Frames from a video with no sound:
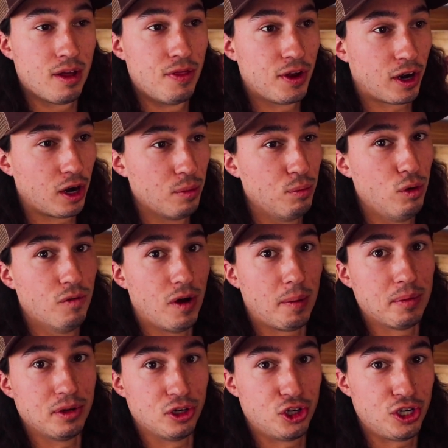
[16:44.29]
They're gonna move up
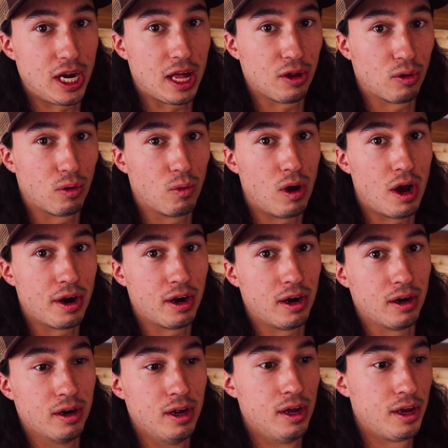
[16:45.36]
in shallower
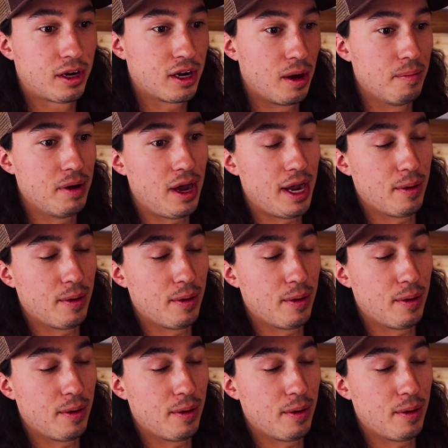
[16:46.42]
water come night.